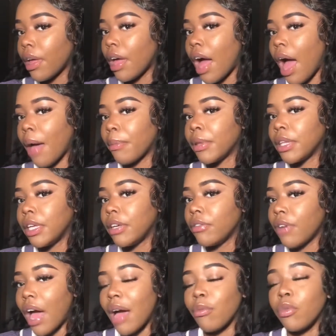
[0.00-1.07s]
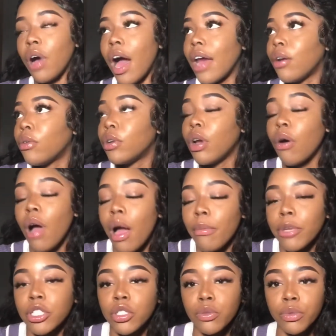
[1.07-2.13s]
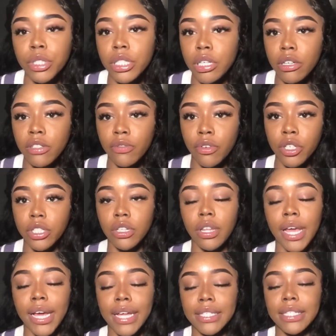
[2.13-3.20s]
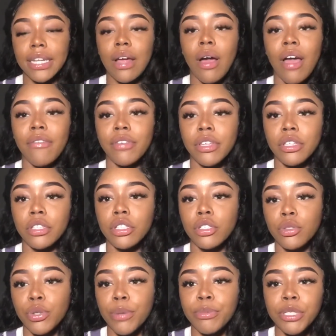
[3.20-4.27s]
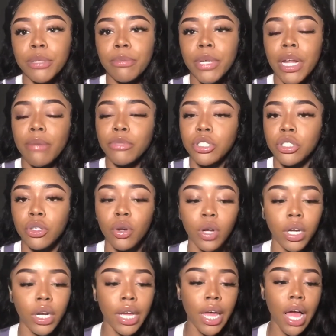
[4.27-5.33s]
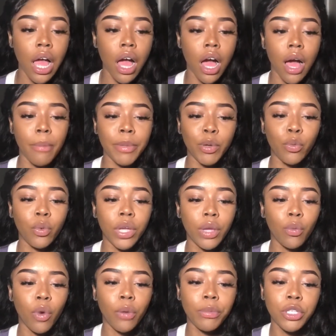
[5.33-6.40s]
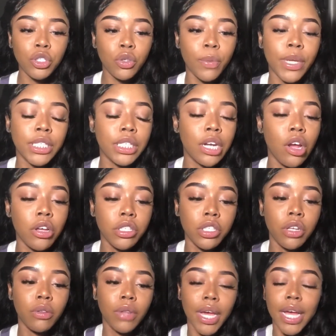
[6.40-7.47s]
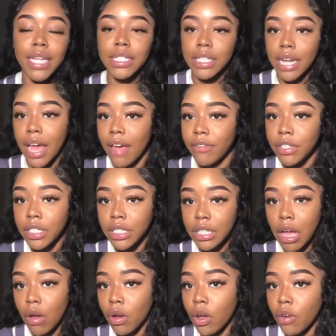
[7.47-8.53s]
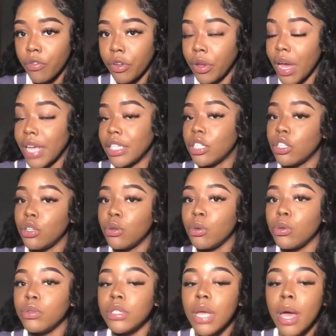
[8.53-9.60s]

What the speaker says: I believe, well, I don't know how much it retails for, so like I said, I'll have it in the description, but I'm sure it won't be too much. And I also, like I said, I have a discount code for you guys to use.